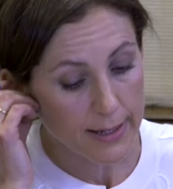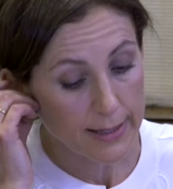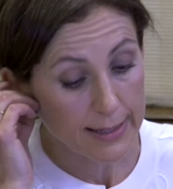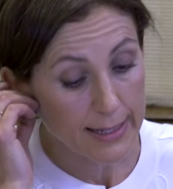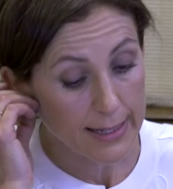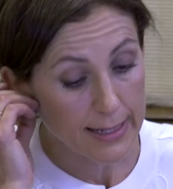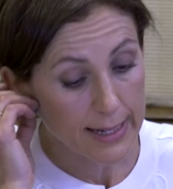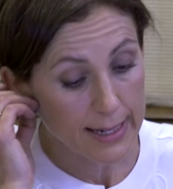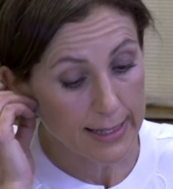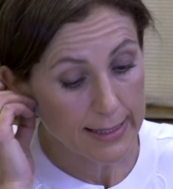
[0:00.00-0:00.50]
in
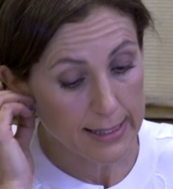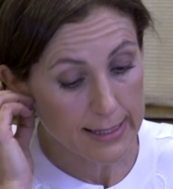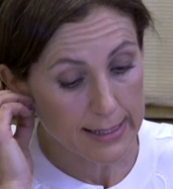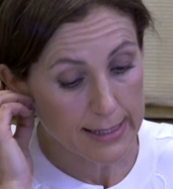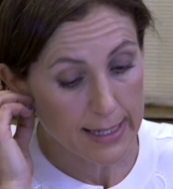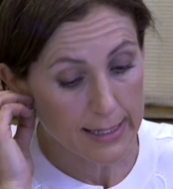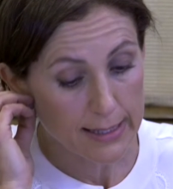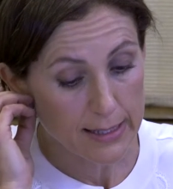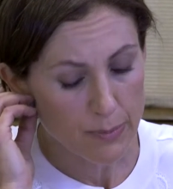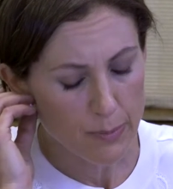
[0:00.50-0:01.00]
the latest
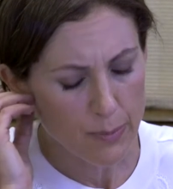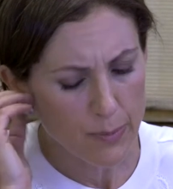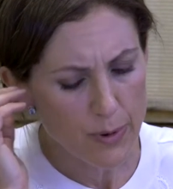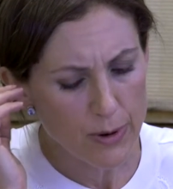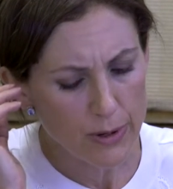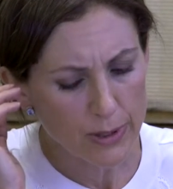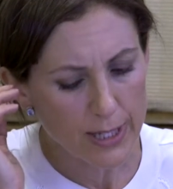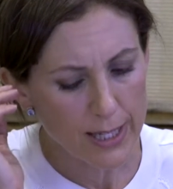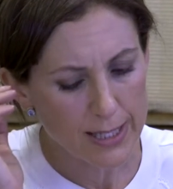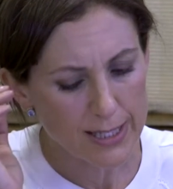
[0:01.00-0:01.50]
data
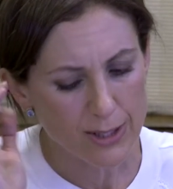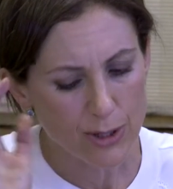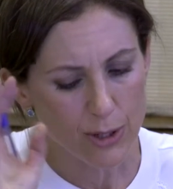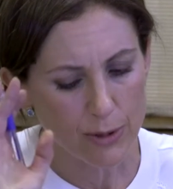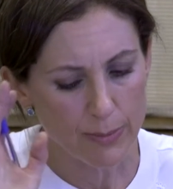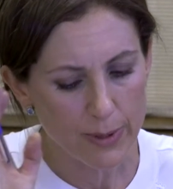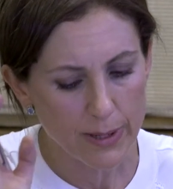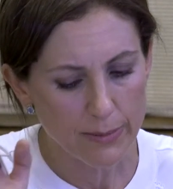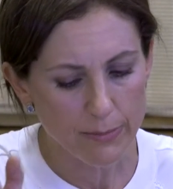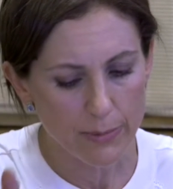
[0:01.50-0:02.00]
point has
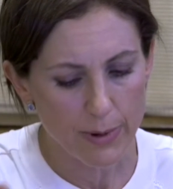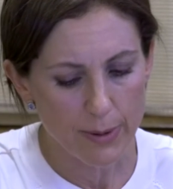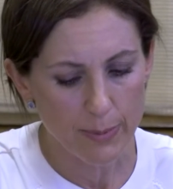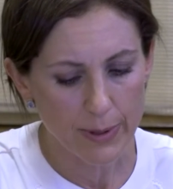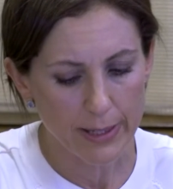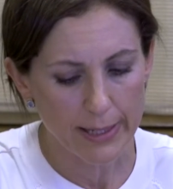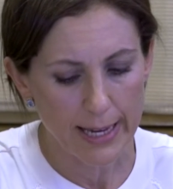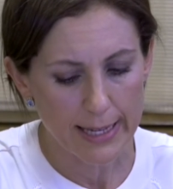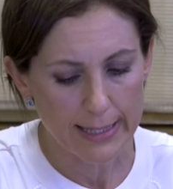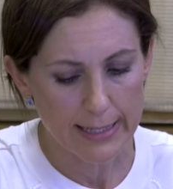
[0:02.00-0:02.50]
not been
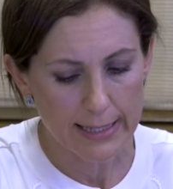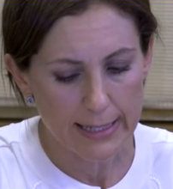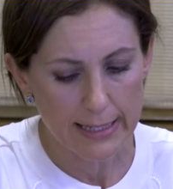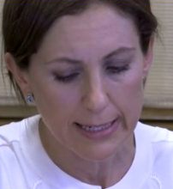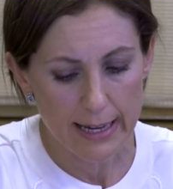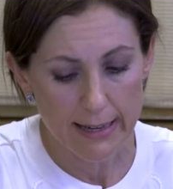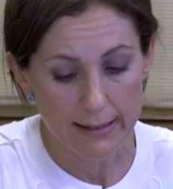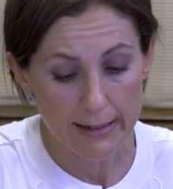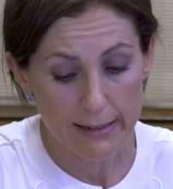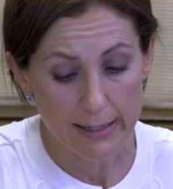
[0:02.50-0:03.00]
replicated
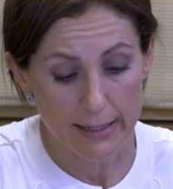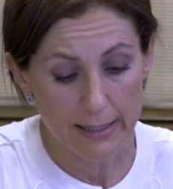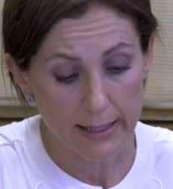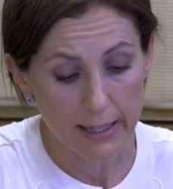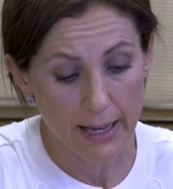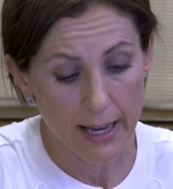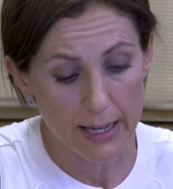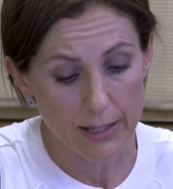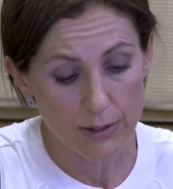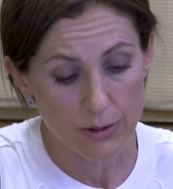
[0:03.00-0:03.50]
in other
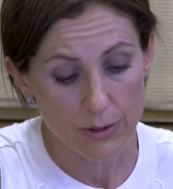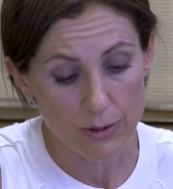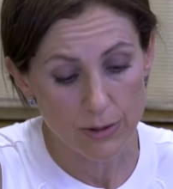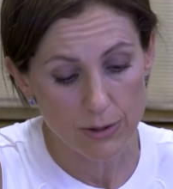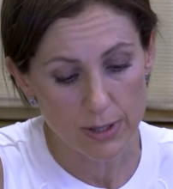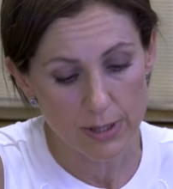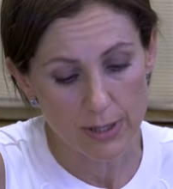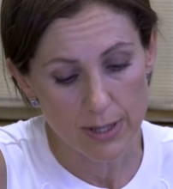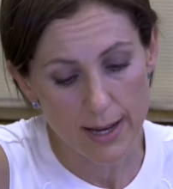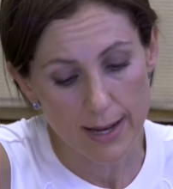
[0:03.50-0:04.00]

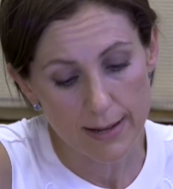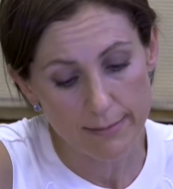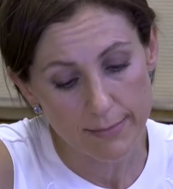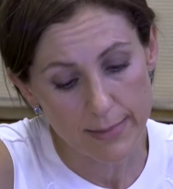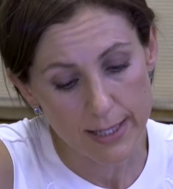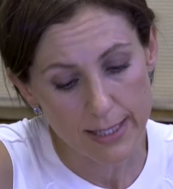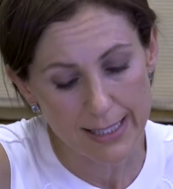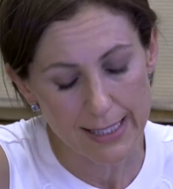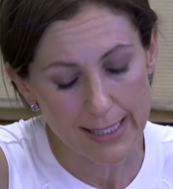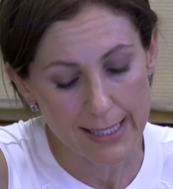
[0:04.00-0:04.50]
indicators, and
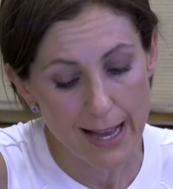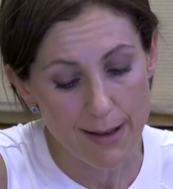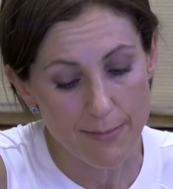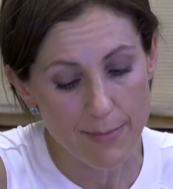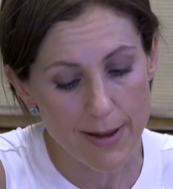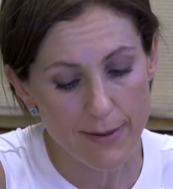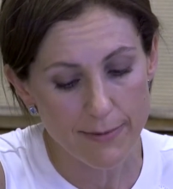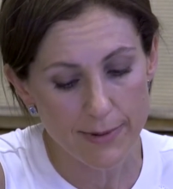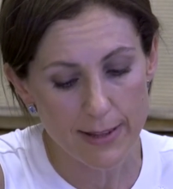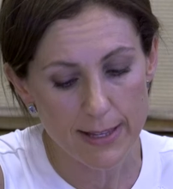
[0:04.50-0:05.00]
there's
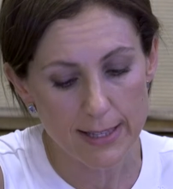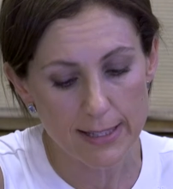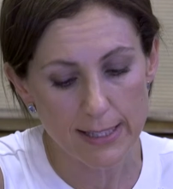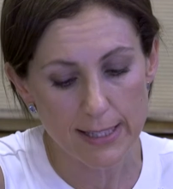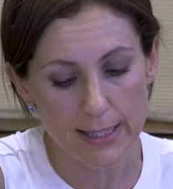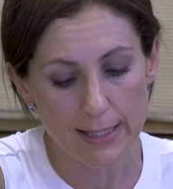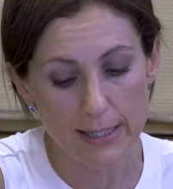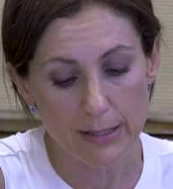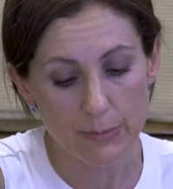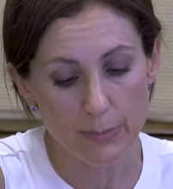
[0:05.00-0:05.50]
some evidence
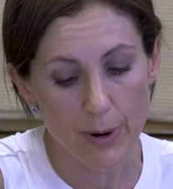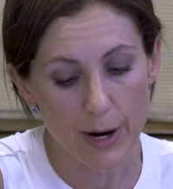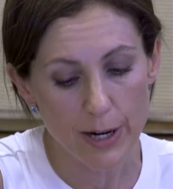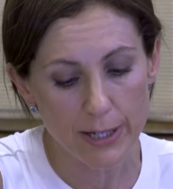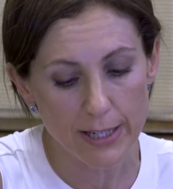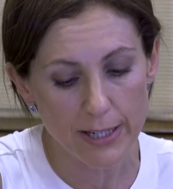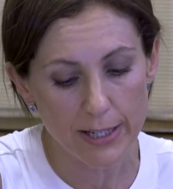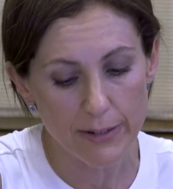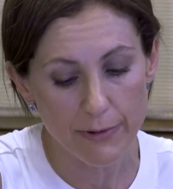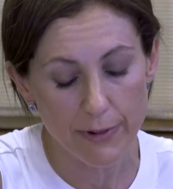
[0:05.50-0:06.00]
that it
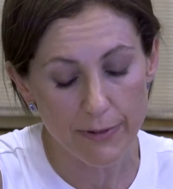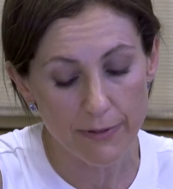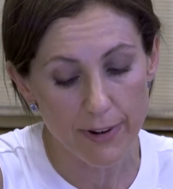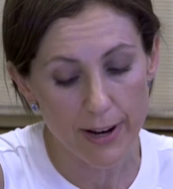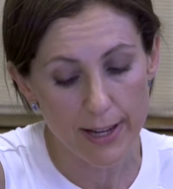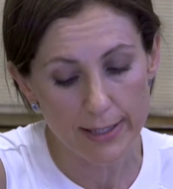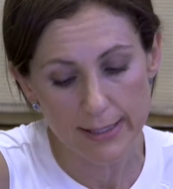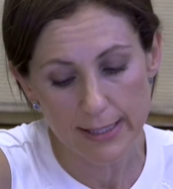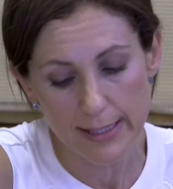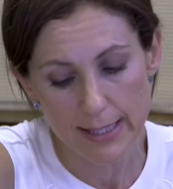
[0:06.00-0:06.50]
partly
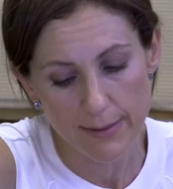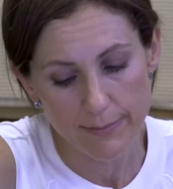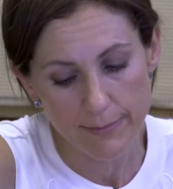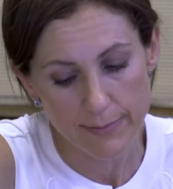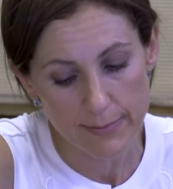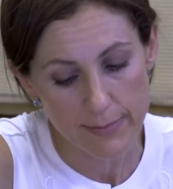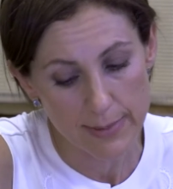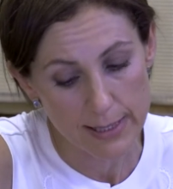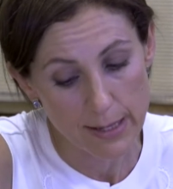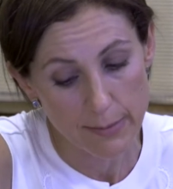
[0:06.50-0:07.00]
reflects some
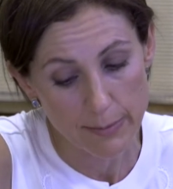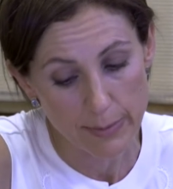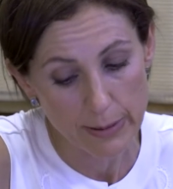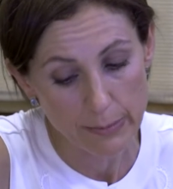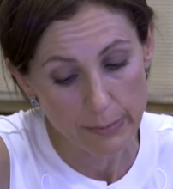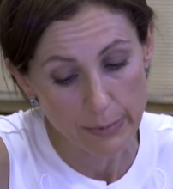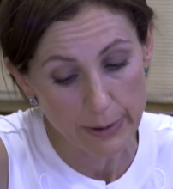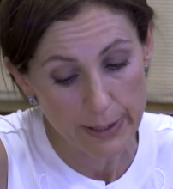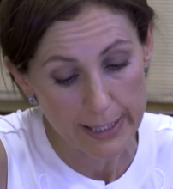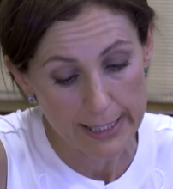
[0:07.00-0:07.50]

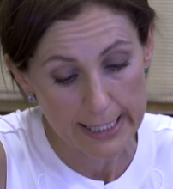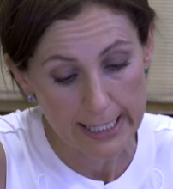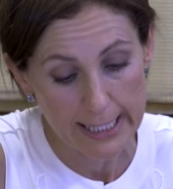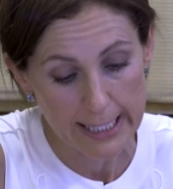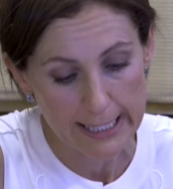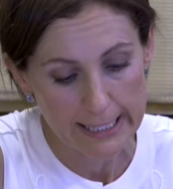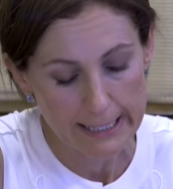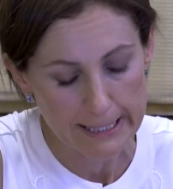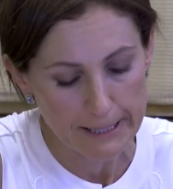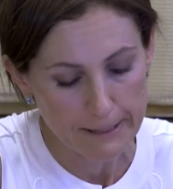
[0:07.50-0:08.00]
sampling
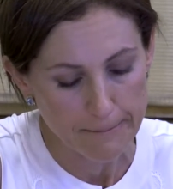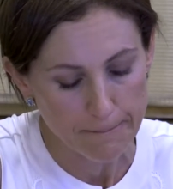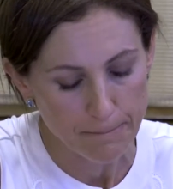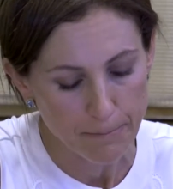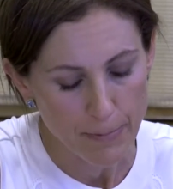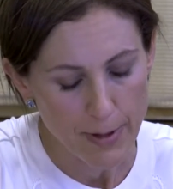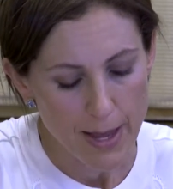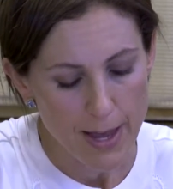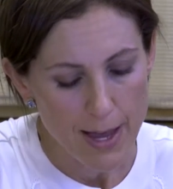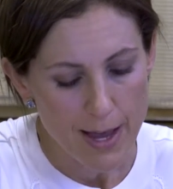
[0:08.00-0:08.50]
volatility.
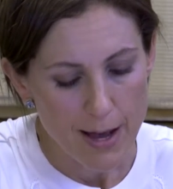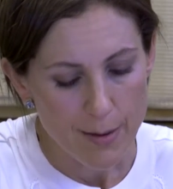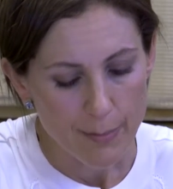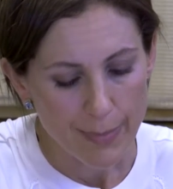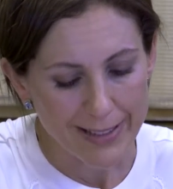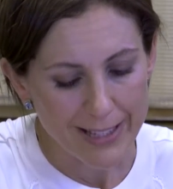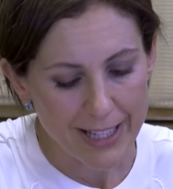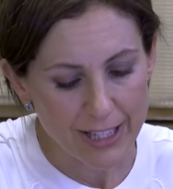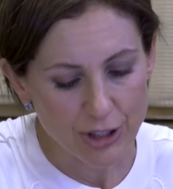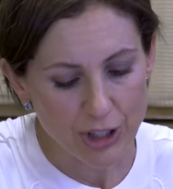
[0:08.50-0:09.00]

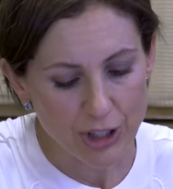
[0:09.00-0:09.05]
But the